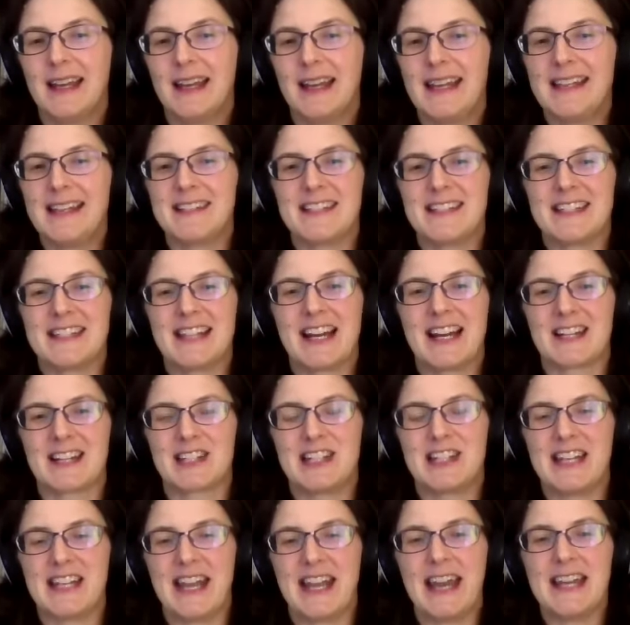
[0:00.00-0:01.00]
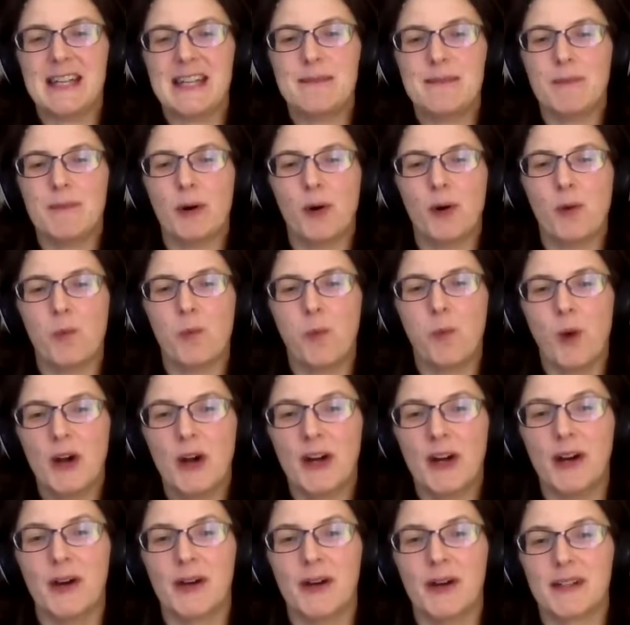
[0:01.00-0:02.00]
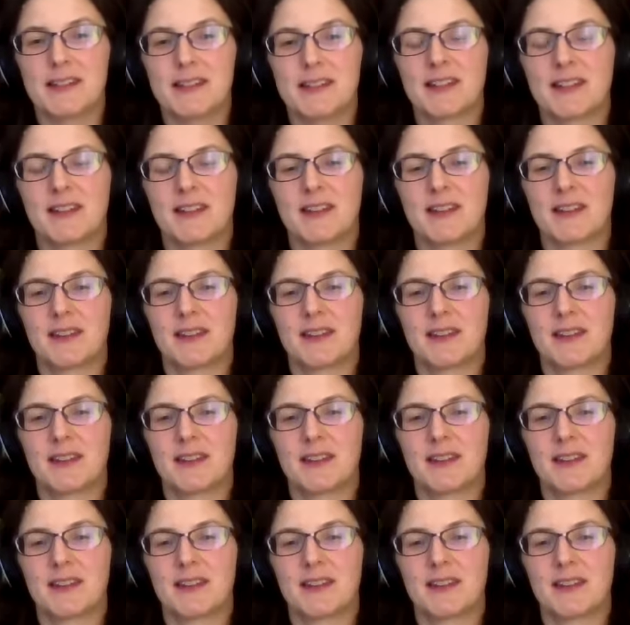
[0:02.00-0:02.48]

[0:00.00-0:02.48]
isn't actually any more words